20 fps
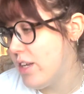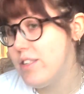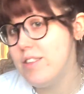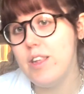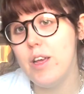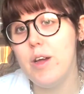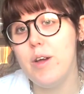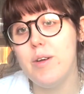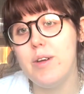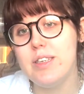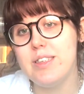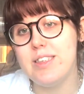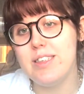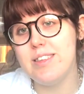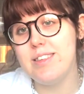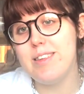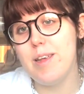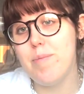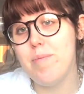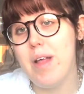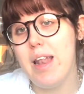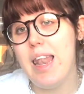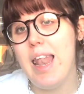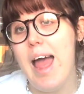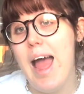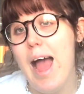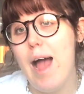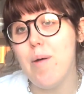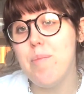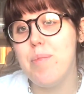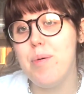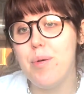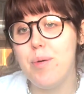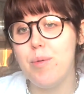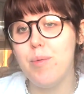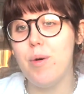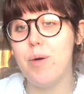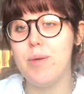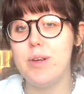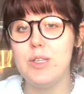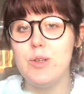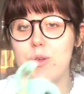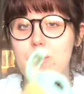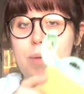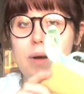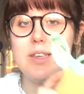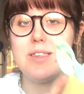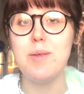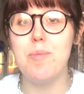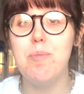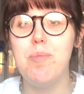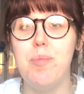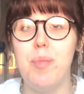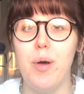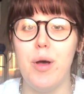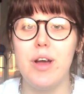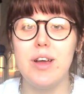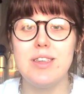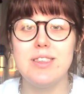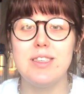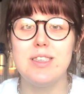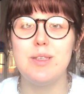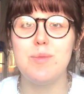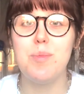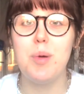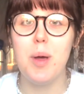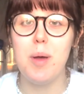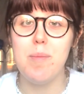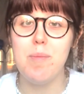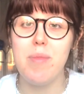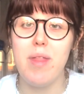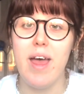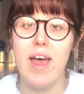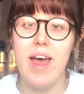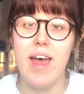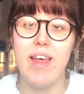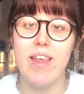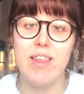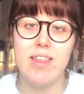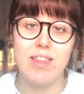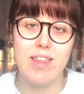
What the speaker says: So he's going to sit in my lap while we talk about some books. Let's put him there.